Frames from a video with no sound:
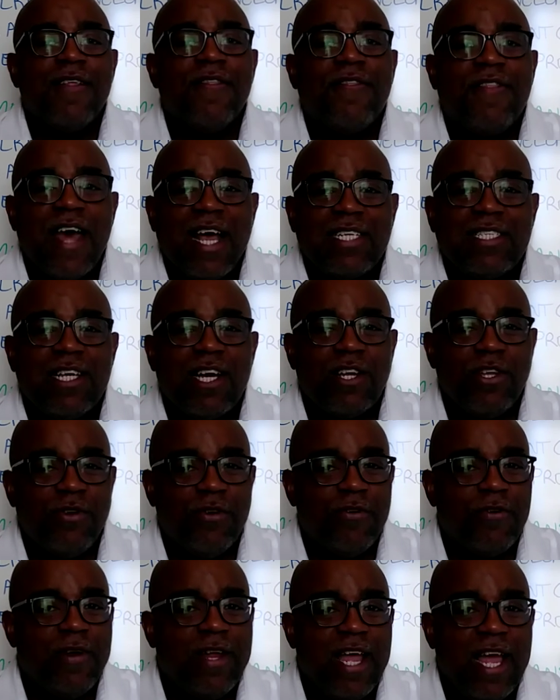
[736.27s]
That's how you
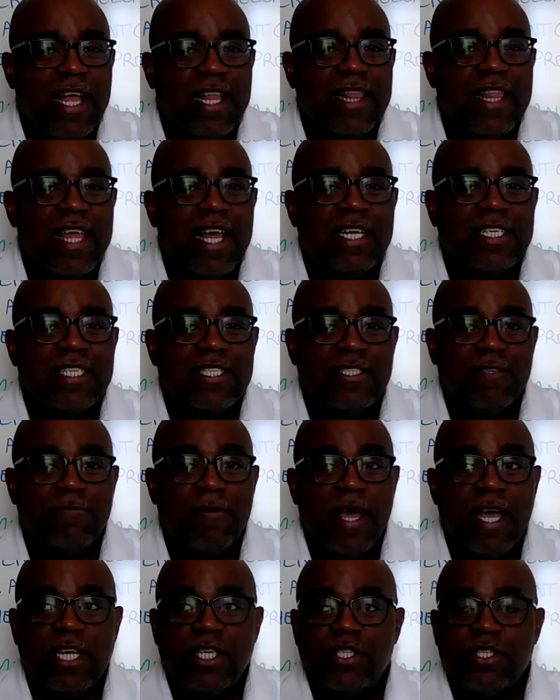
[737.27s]
create the
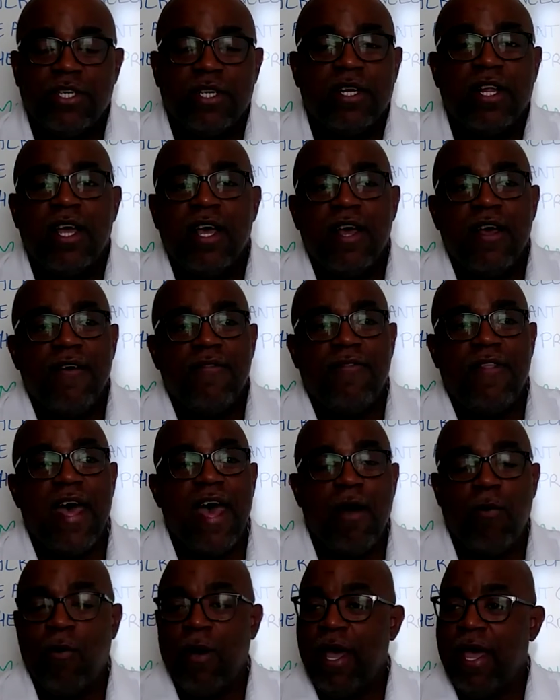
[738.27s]
anticipation.
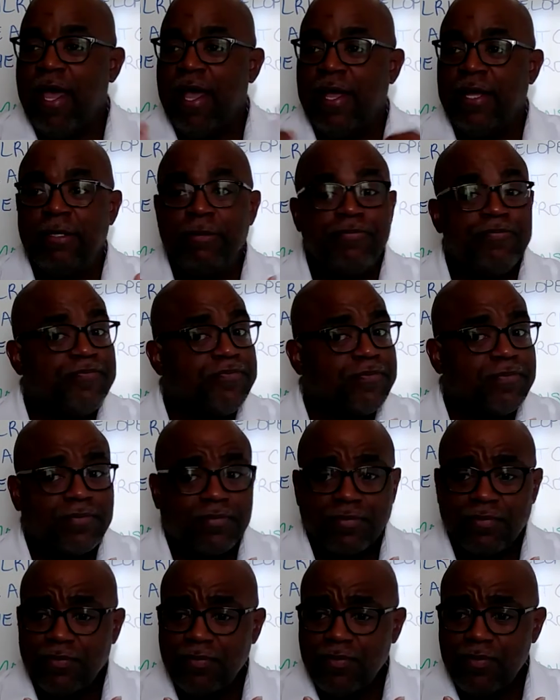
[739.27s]
That way,
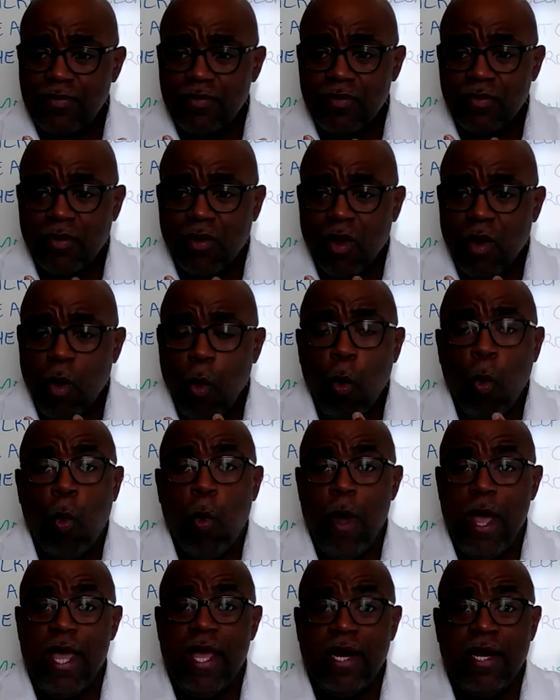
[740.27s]

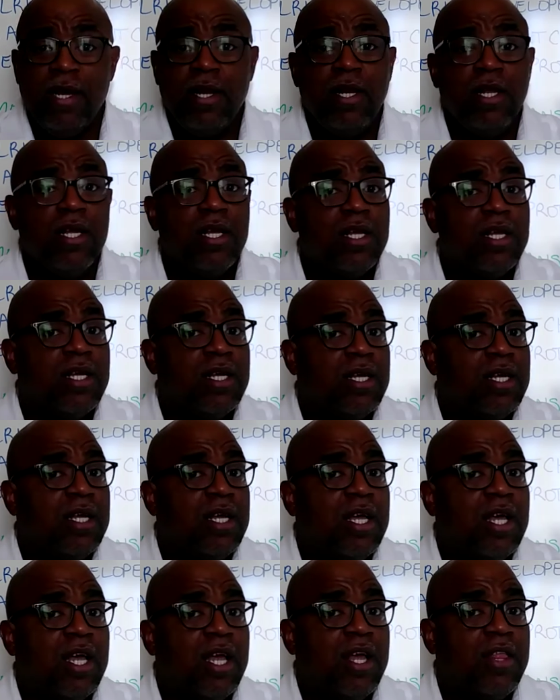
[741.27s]
when
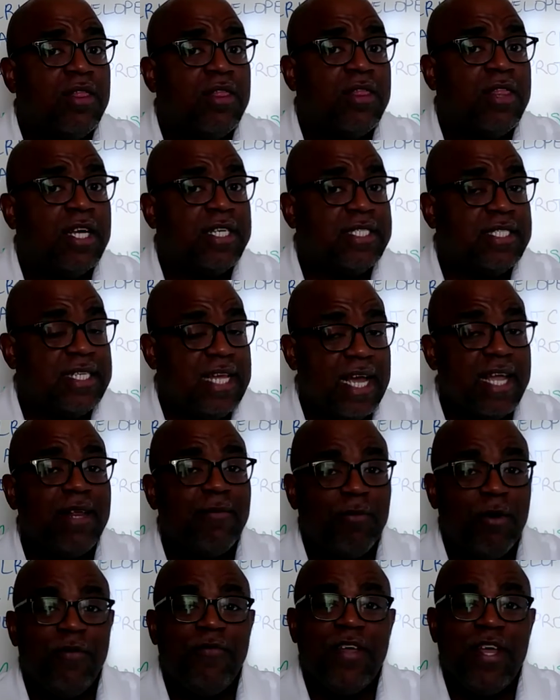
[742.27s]
the second
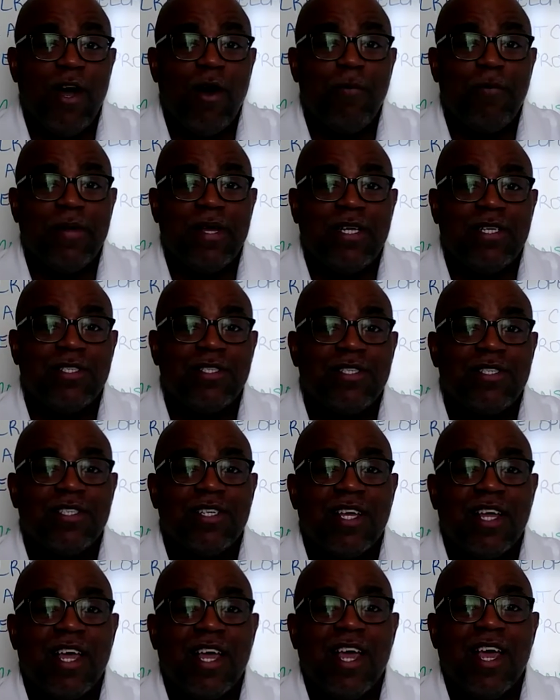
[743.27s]
movie
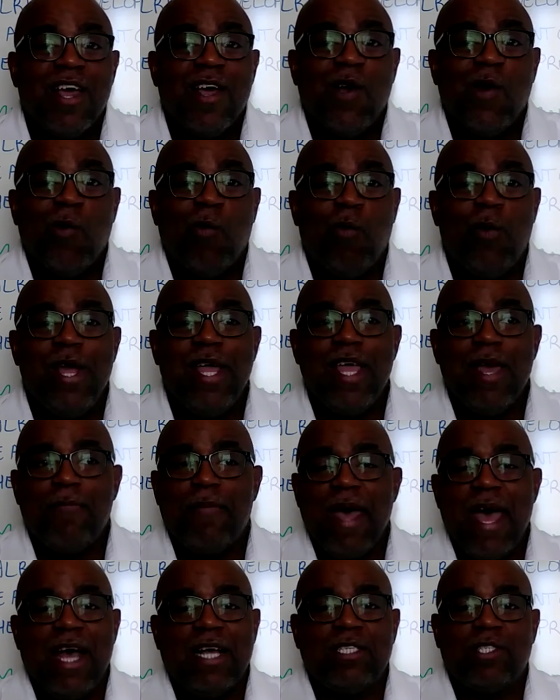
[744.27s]
opens, we get
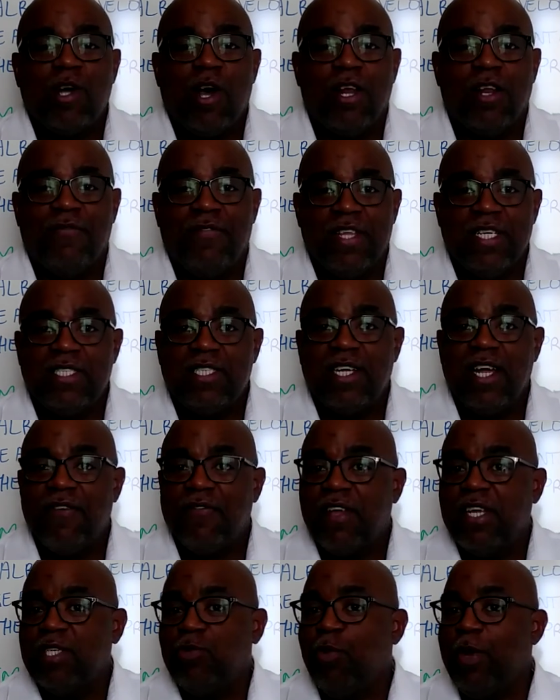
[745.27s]
past all of this stuff
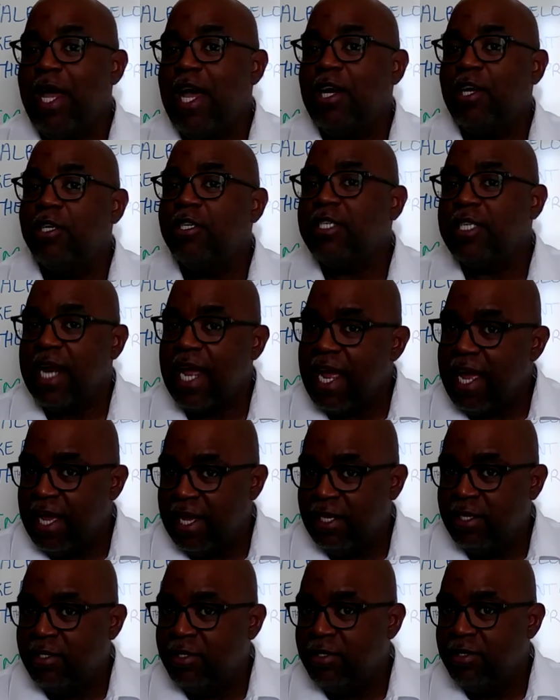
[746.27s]
because we
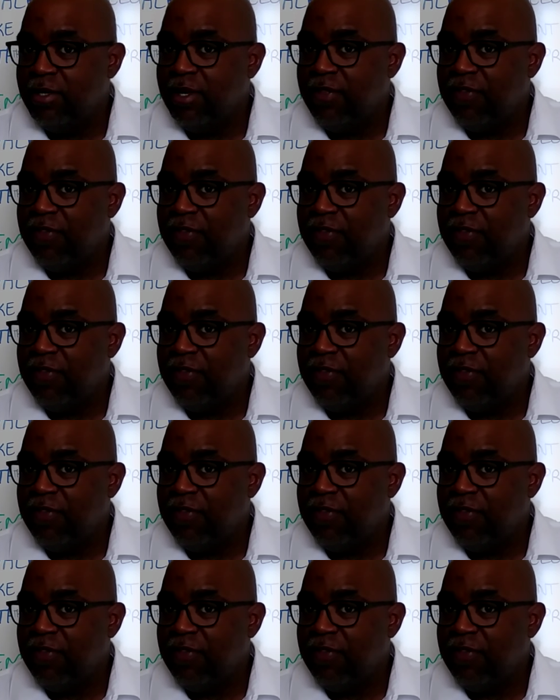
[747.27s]
understand